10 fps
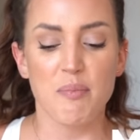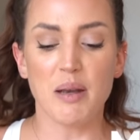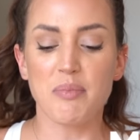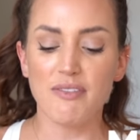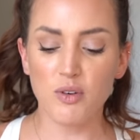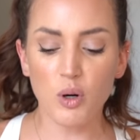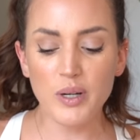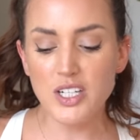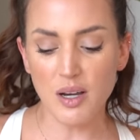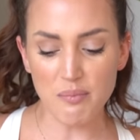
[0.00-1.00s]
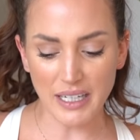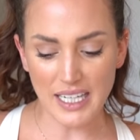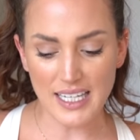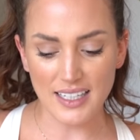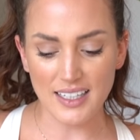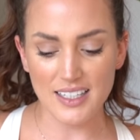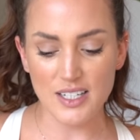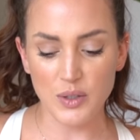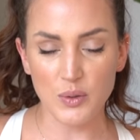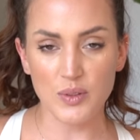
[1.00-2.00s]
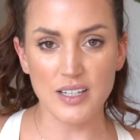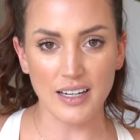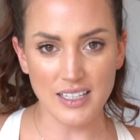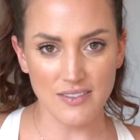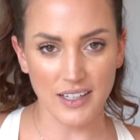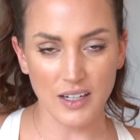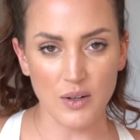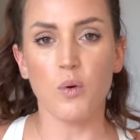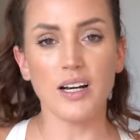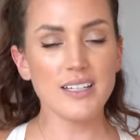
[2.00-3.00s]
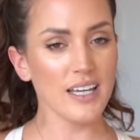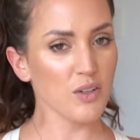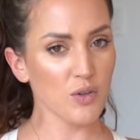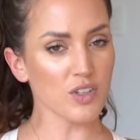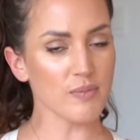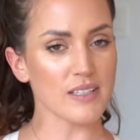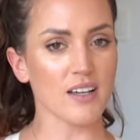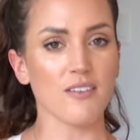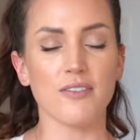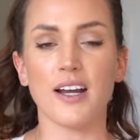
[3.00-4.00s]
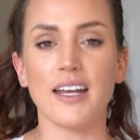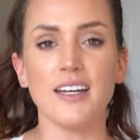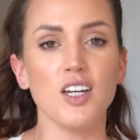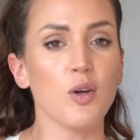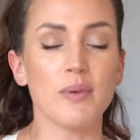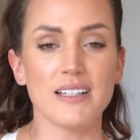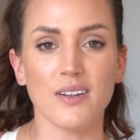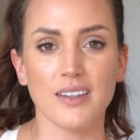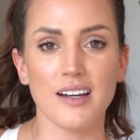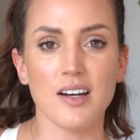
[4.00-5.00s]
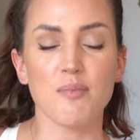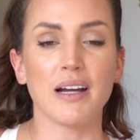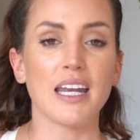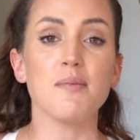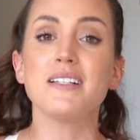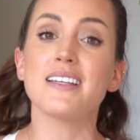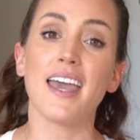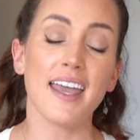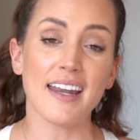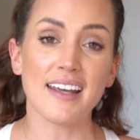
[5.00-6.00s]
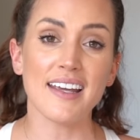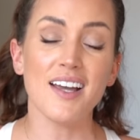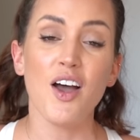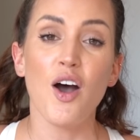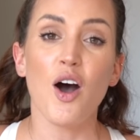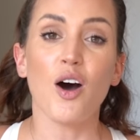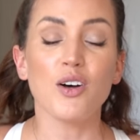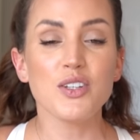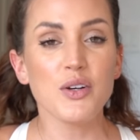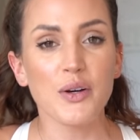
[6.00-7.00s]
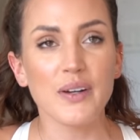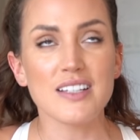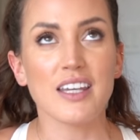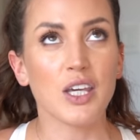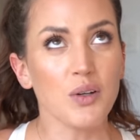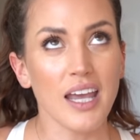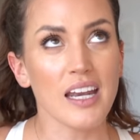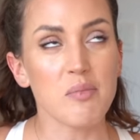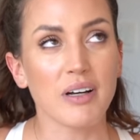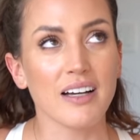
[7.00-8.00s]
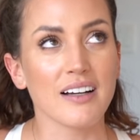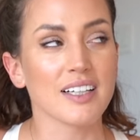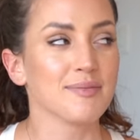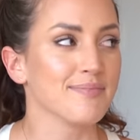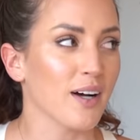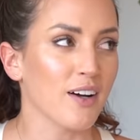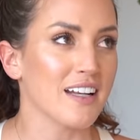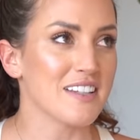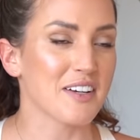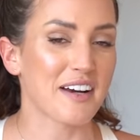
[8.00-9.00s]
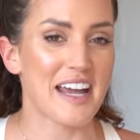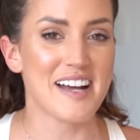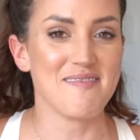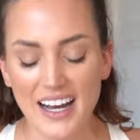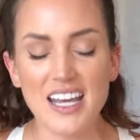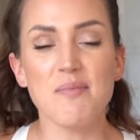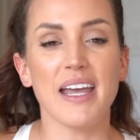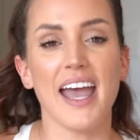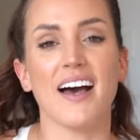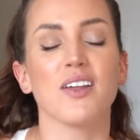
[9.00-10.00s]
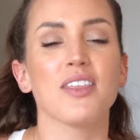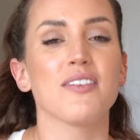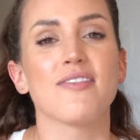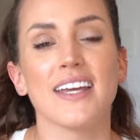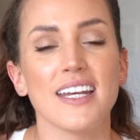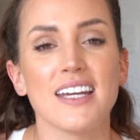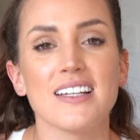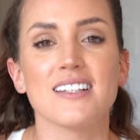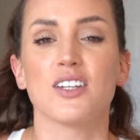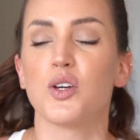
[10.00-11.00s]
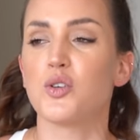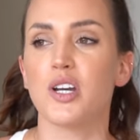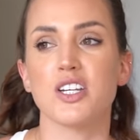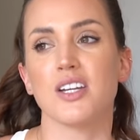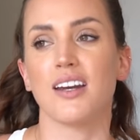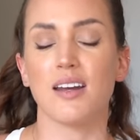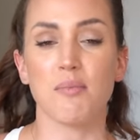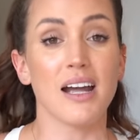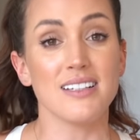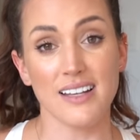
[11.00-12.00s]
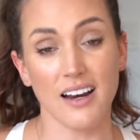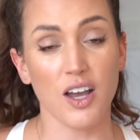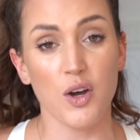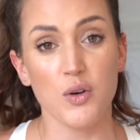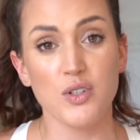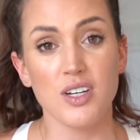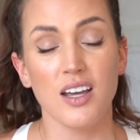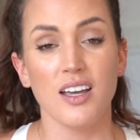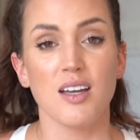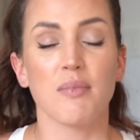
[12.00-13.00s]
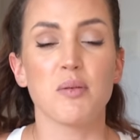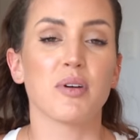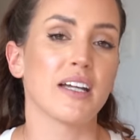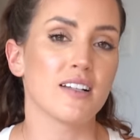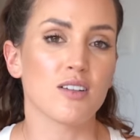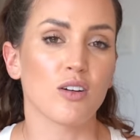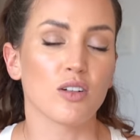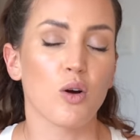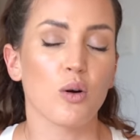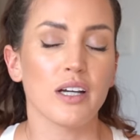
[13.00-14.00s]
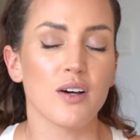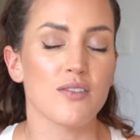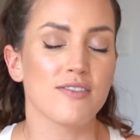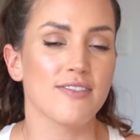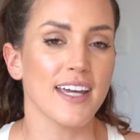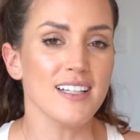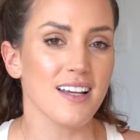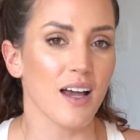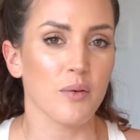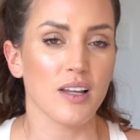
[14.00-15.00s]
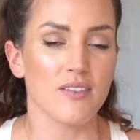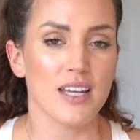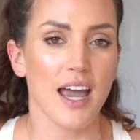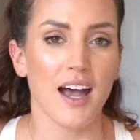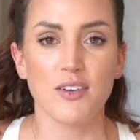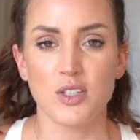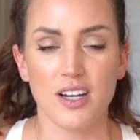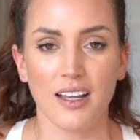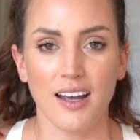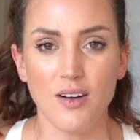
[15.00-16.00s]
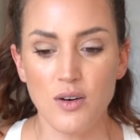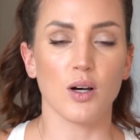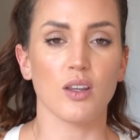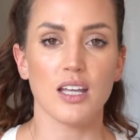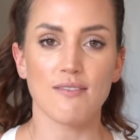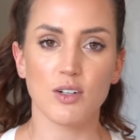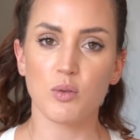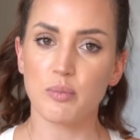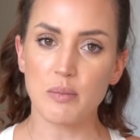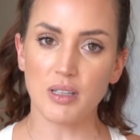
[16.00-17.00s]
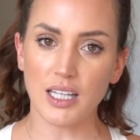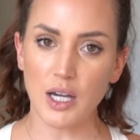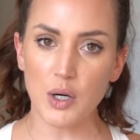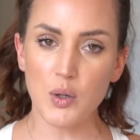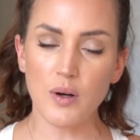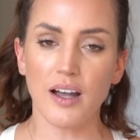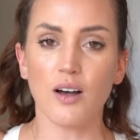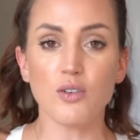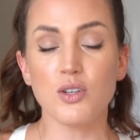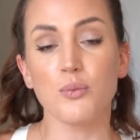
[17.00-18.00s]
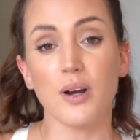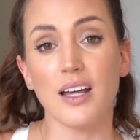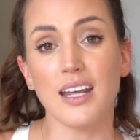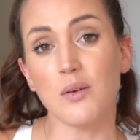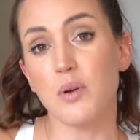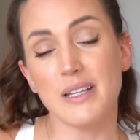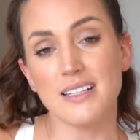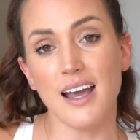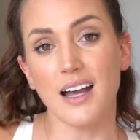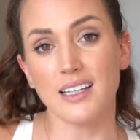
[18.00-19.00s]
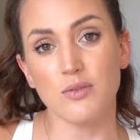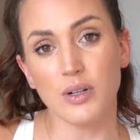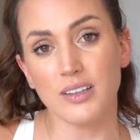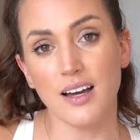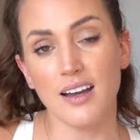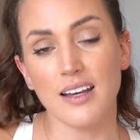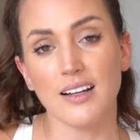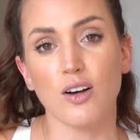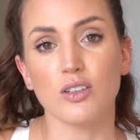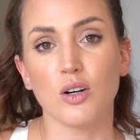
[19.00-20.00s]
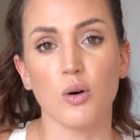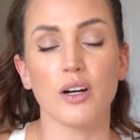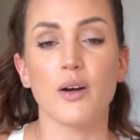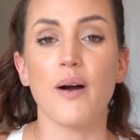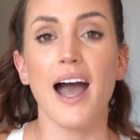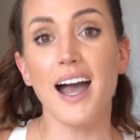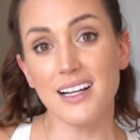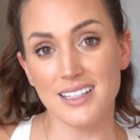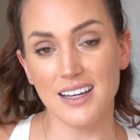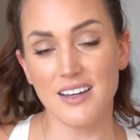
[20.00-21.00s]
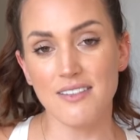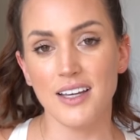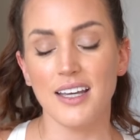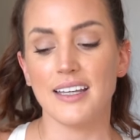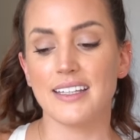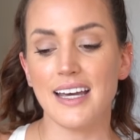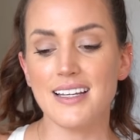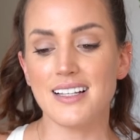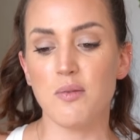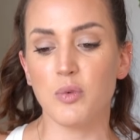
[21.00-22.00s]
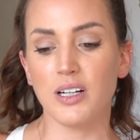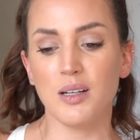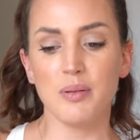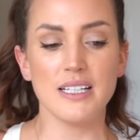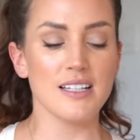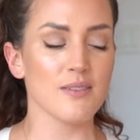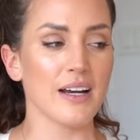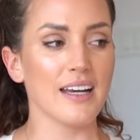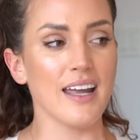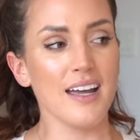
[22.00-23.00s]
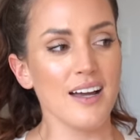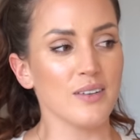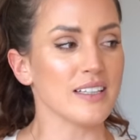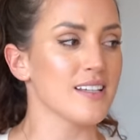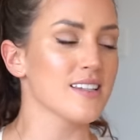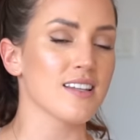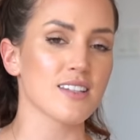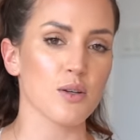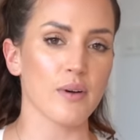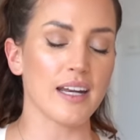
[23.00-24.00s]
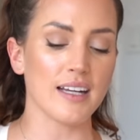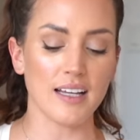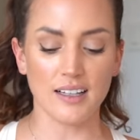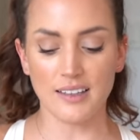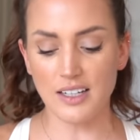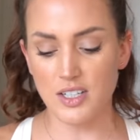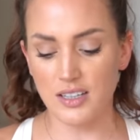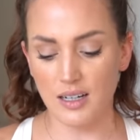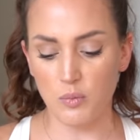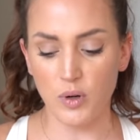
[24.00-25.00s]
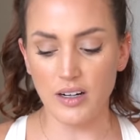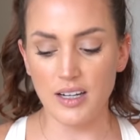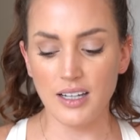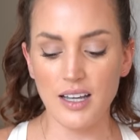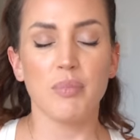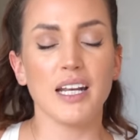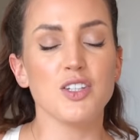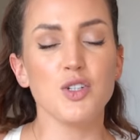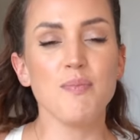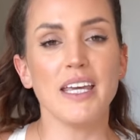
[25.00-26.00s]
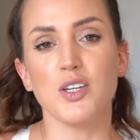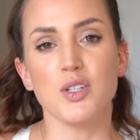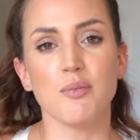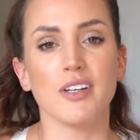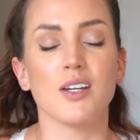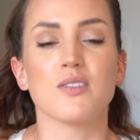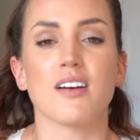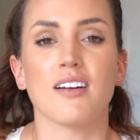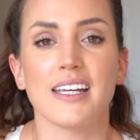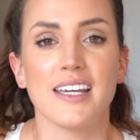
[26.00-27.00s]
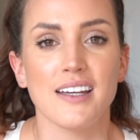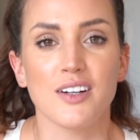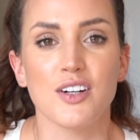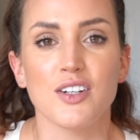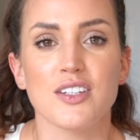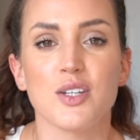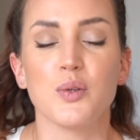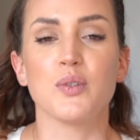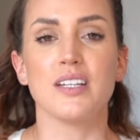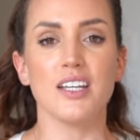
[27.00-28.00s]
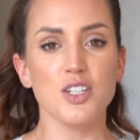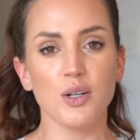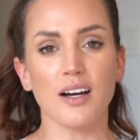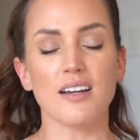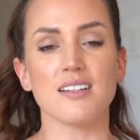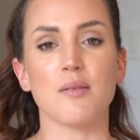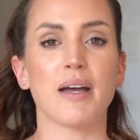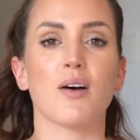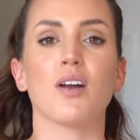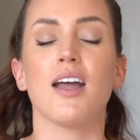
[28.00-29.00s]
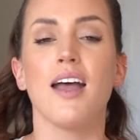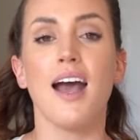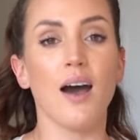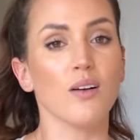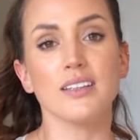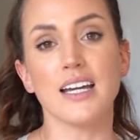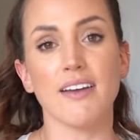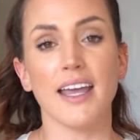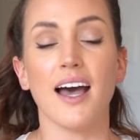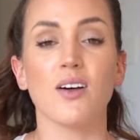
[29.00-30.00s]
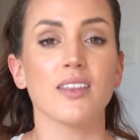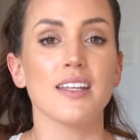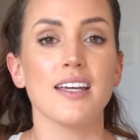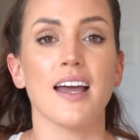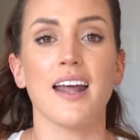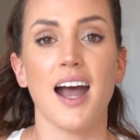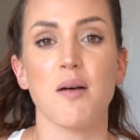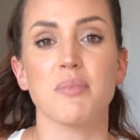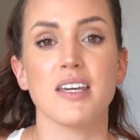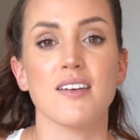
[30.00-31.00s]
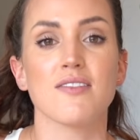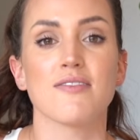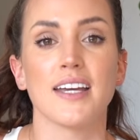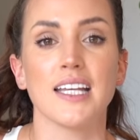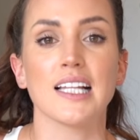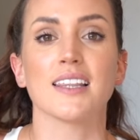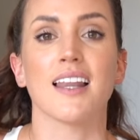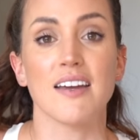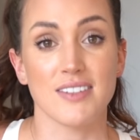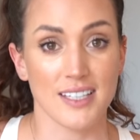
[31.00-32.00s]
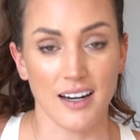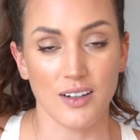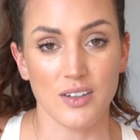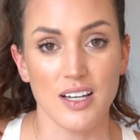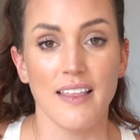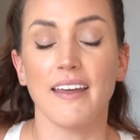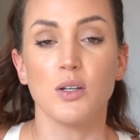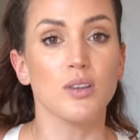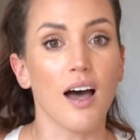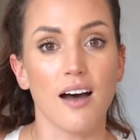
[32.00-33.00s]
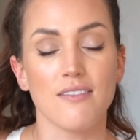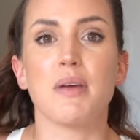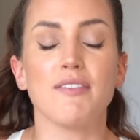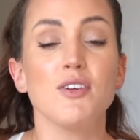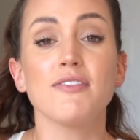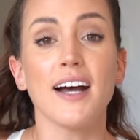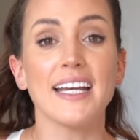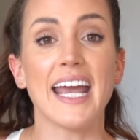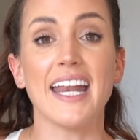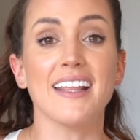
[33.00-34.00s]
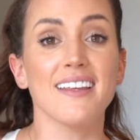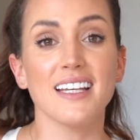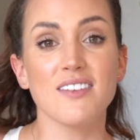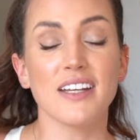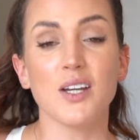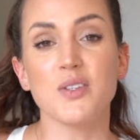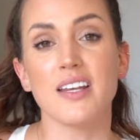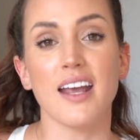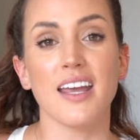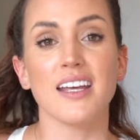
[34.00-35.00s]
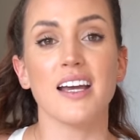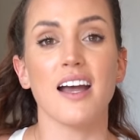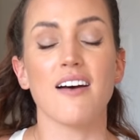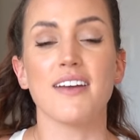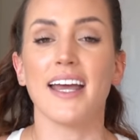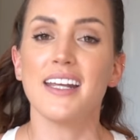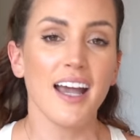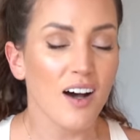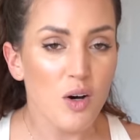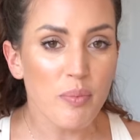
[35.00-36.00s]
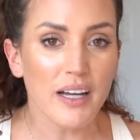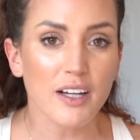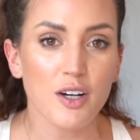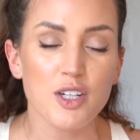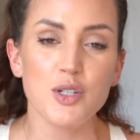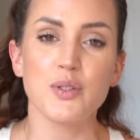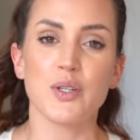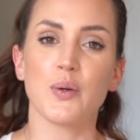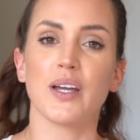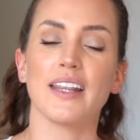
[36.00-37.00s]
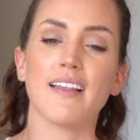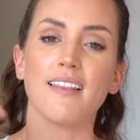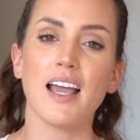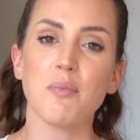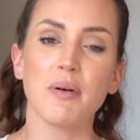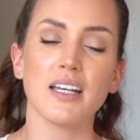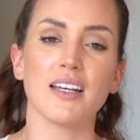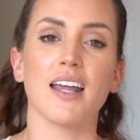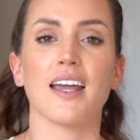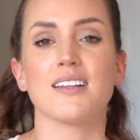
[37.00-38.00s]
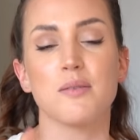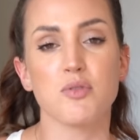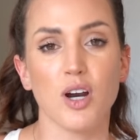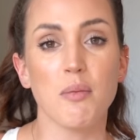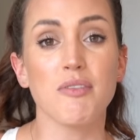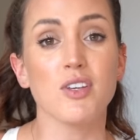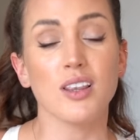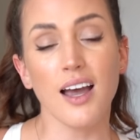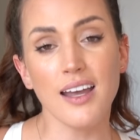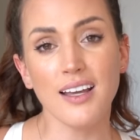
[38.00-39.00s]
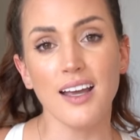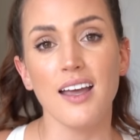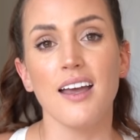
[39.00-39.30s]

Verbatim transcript: But before we jump in to today's video, I wanted to introduce myself for any newbies out there. My name is Katie, also known as Cute Bug on Instagram. I am a health, fitness, nutrition, and mindset coach my brand is called Corio Fit. I would love to have you check it out. All the info will be below. I also run a women's activewear line called Corio Active. Yes, I'm wearing the pieces right now. This is the Serenity collection that I'm wearing. But I do make YouTube videos on here to teach you guys about how to live a healthy and happy fit lifestyle that you love. If you find anything in the video today of any help, I encourage you to hit that like button and subscribe if you'd like.